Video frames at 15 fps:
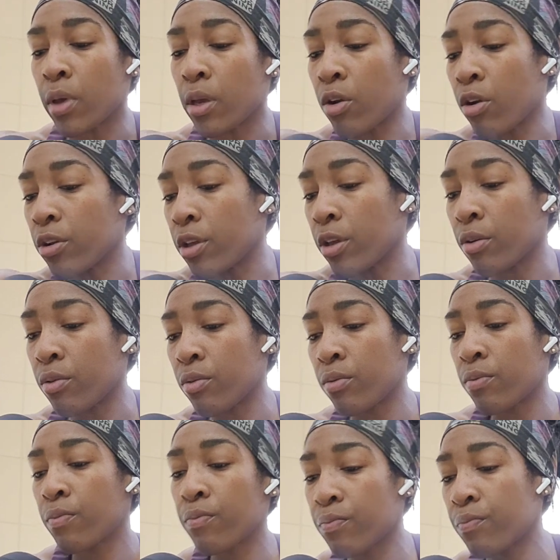cardio,
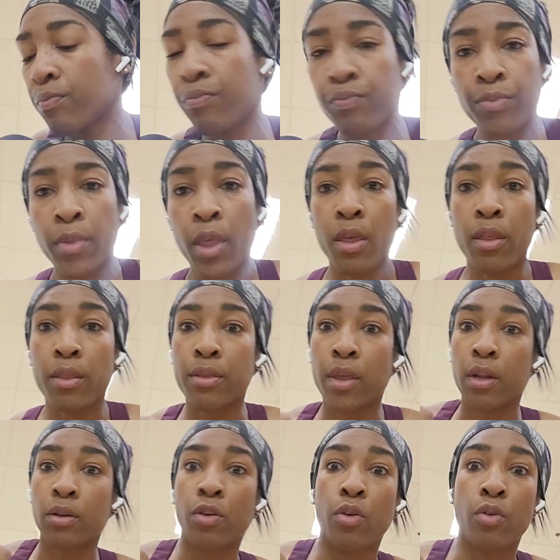
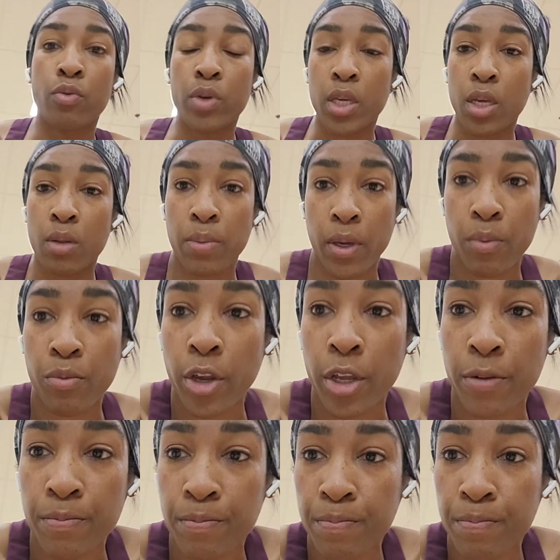then go eat and pick up Weider.